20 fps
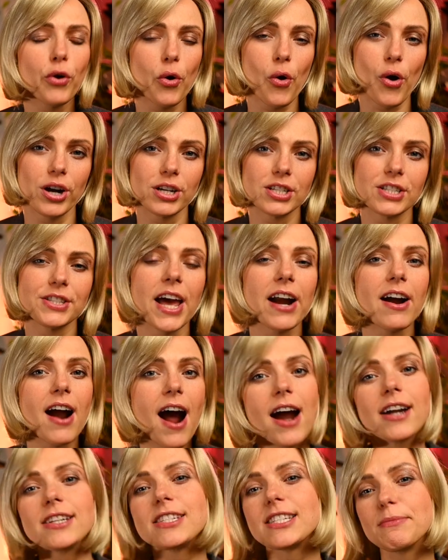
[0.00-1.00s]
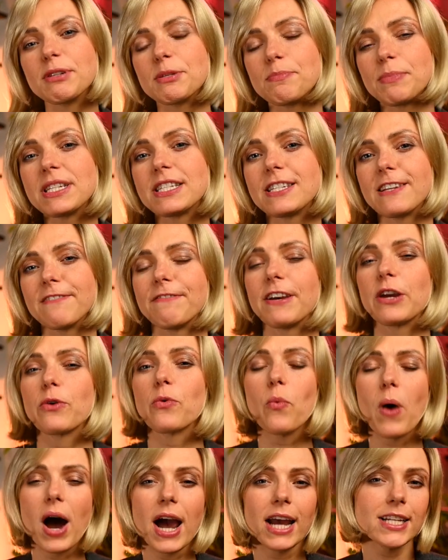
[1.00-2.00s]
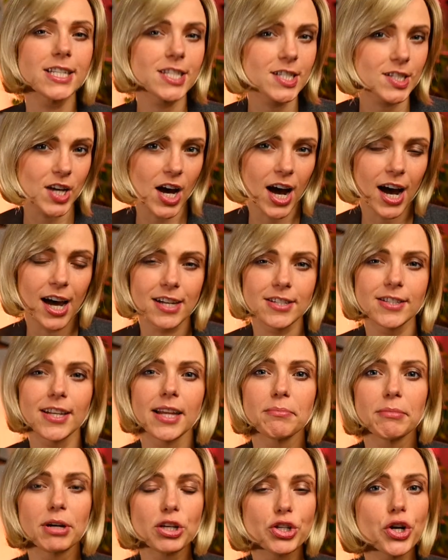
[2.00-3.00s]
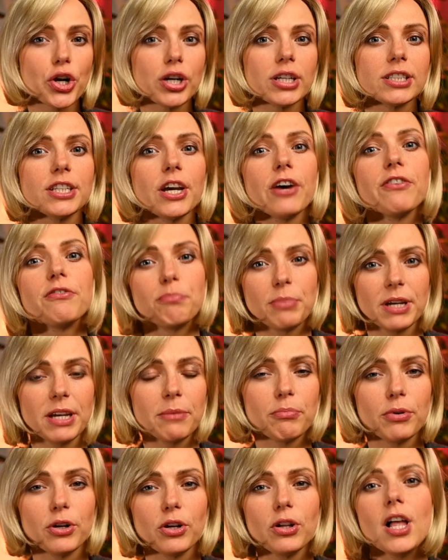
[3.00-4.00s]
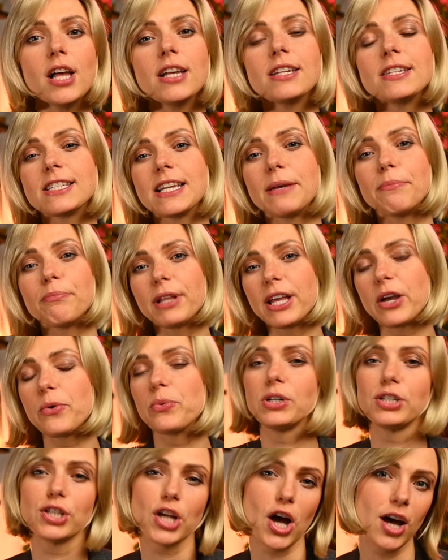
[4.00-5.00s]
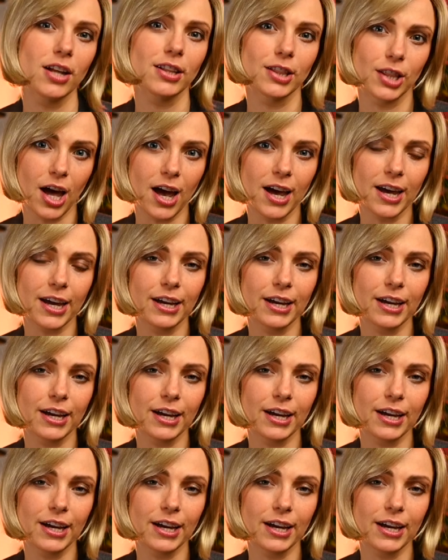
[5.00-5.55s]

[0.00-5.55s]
course, there are some specific wine styles that majority of people simply will not like,